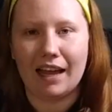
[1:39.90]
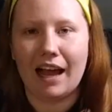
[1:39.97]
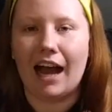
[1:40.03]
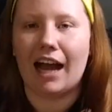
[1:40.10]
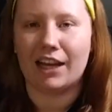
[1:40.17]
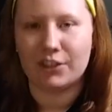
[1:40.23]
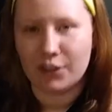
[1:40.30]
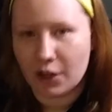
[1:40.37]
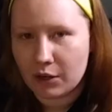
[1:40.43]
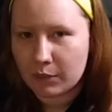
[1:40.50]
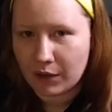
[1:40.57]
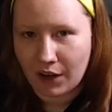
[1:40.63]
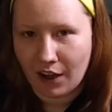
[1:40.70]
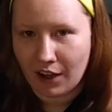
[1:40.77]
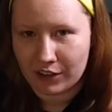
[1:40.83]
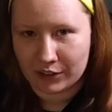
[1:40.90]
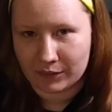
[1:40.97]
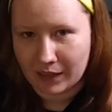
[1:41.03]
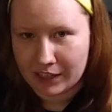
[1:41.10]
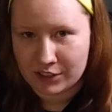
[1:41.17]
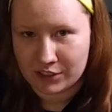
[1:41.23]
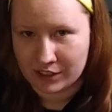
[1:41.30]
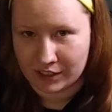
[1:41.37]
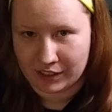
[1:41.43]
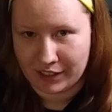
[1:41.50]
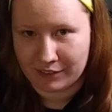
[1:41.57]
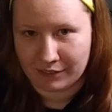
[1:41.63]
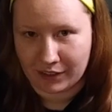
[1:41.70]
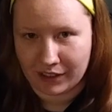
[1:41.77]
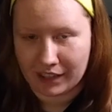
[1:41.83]
I know we're all in a rush to
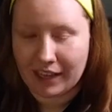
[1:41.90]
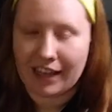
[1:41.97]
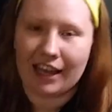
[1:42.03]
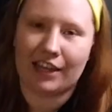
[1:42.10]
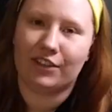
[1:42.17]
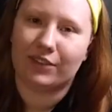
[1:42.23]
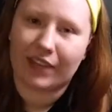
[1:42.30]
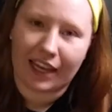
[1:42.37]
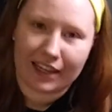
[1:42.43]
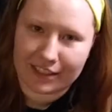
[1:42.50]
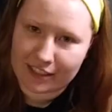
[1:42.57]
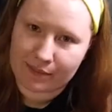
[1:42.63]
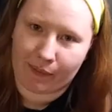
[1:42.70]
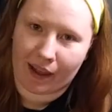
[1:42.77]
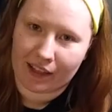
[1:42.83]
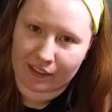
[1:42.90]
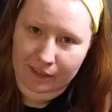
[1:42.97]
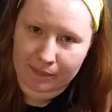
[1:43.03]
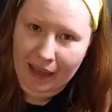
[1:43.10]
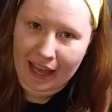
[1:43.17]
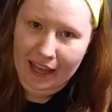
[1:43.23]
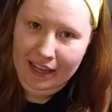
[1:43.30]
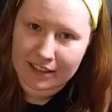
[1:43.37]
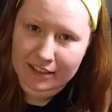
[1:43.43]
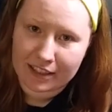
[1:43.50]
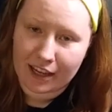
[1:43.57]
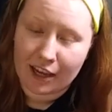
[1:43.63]
deliver, and you can't smile in a mask,